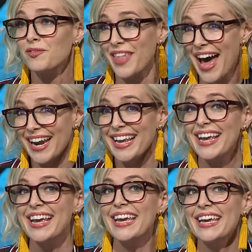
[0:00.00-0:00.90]
that,
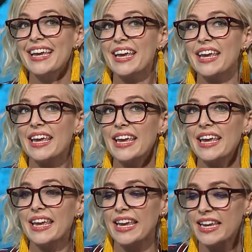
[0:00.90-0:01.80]

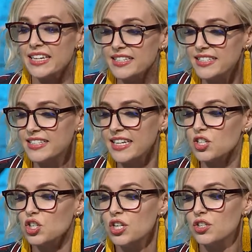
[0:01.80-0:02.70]
in
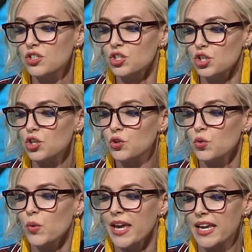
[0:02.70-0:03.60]
addition
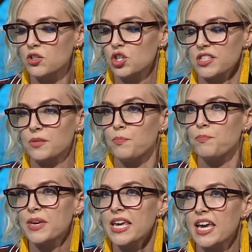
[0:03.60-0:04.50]
to it just
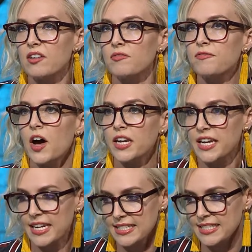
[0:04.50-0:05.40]
being fun and
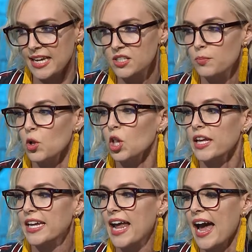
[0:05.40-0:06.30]
accessible,
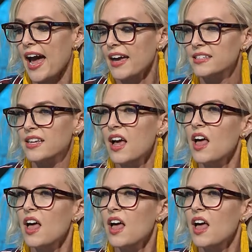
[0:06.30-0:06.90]
it has